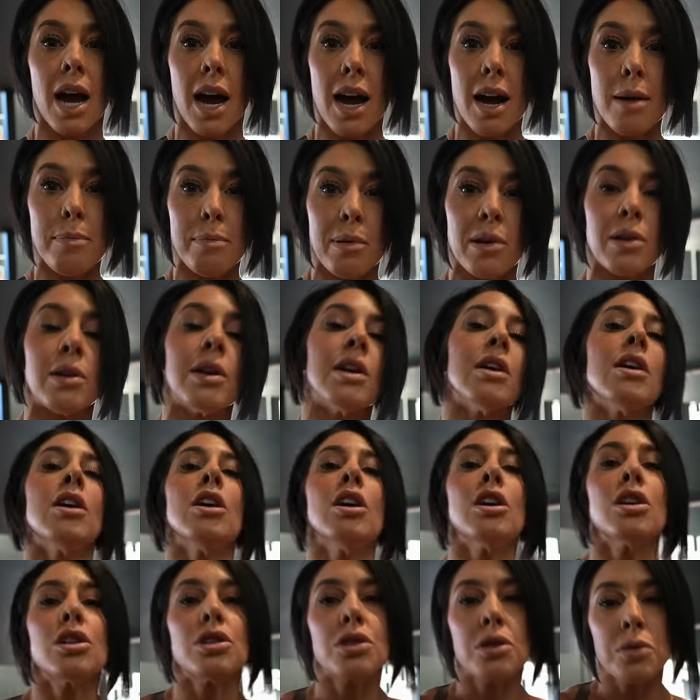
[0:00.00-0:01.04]
up.
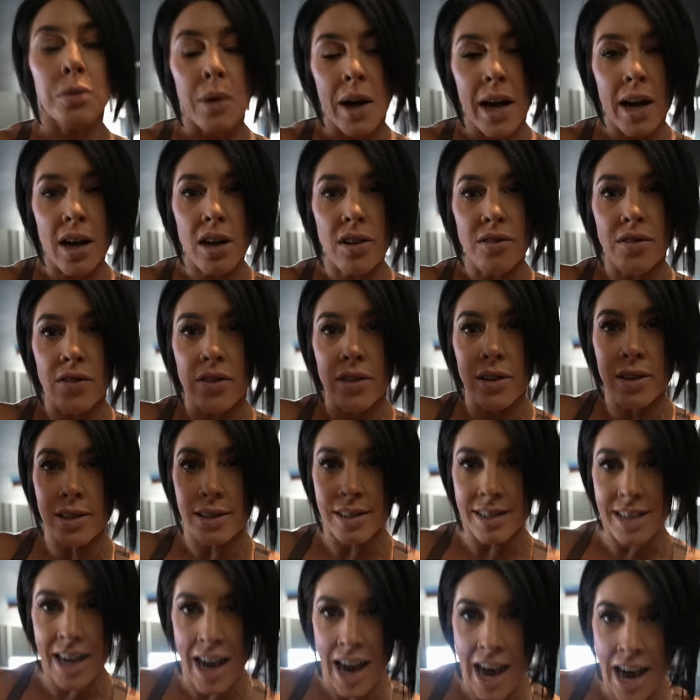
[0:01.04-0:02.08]
twelve,
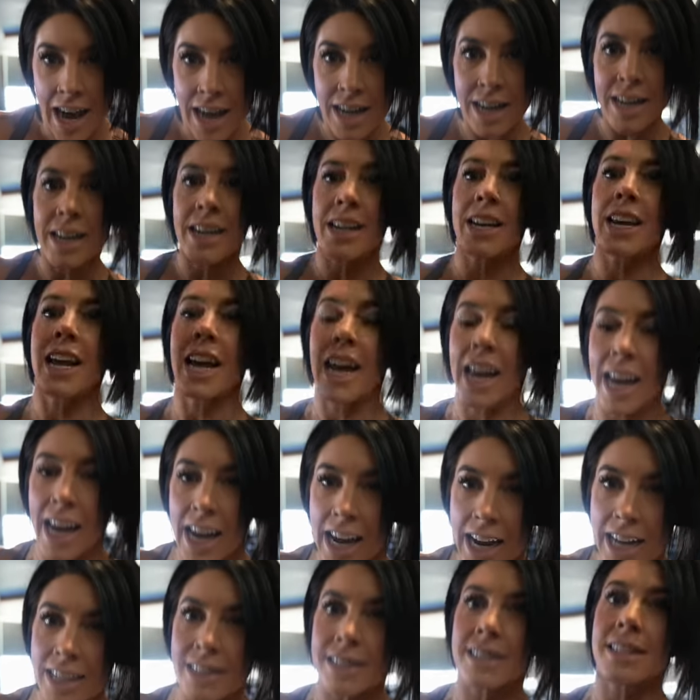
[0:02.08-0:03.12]
ten,
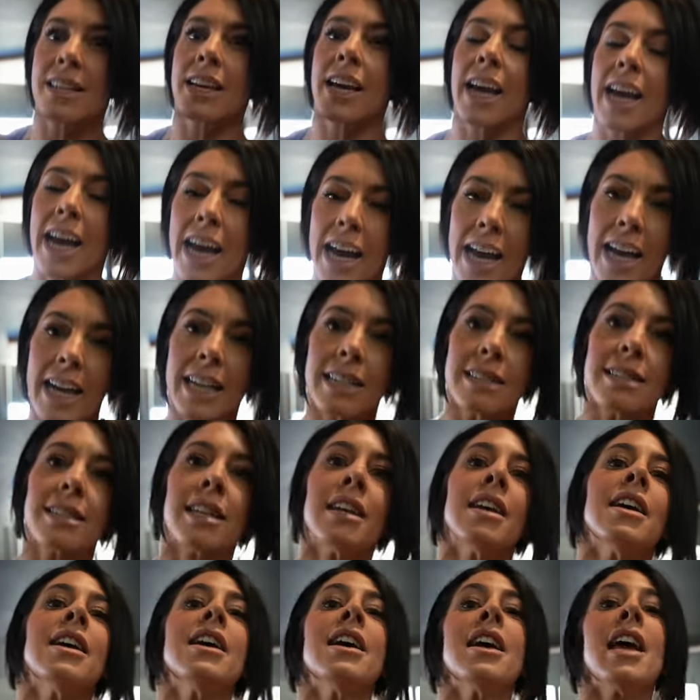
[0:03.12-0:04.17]
eight, eight.
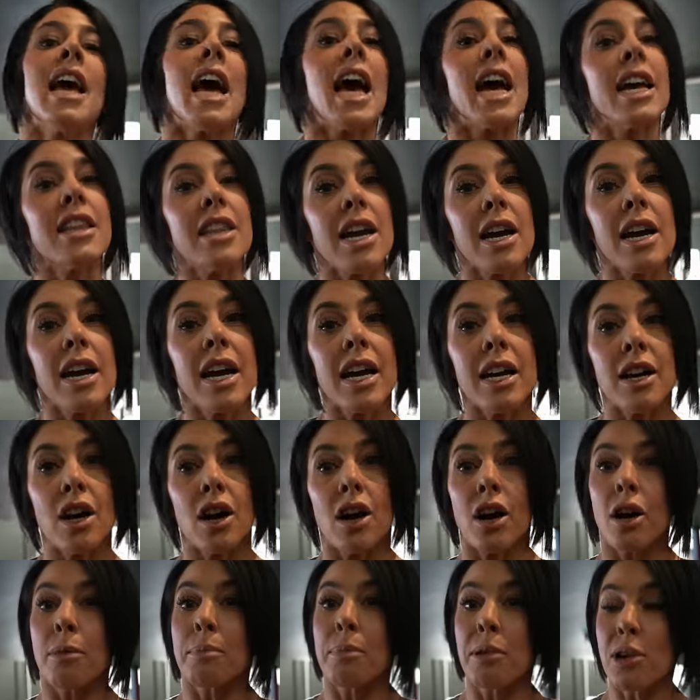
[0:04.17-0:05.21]
And then
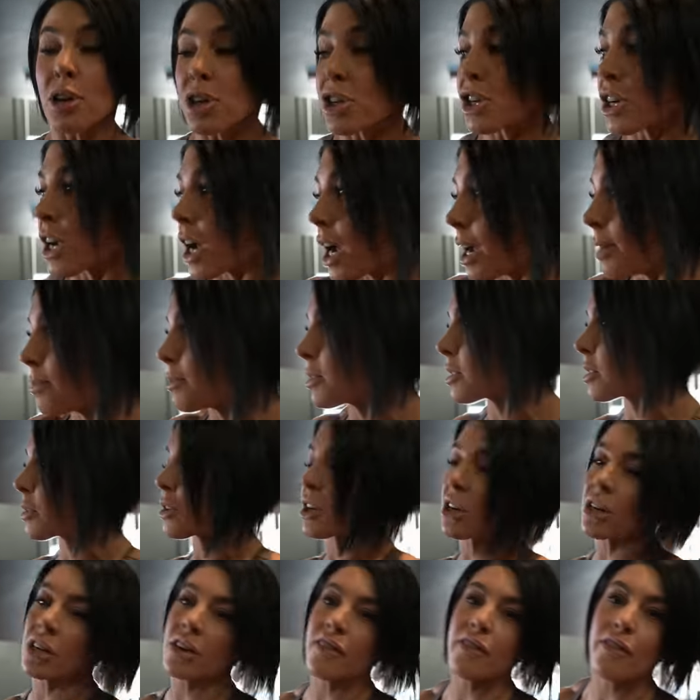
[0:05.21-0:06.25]
our push-ups,
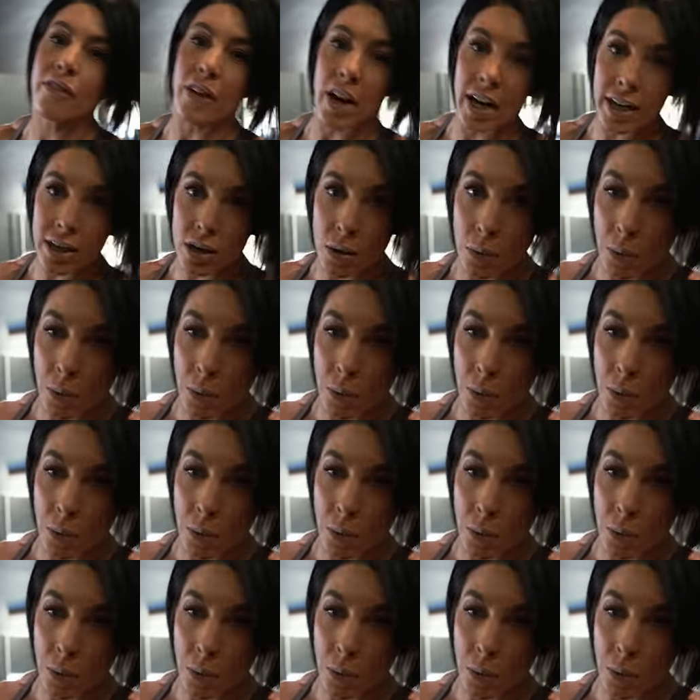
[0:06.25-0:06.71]
you're gonna find a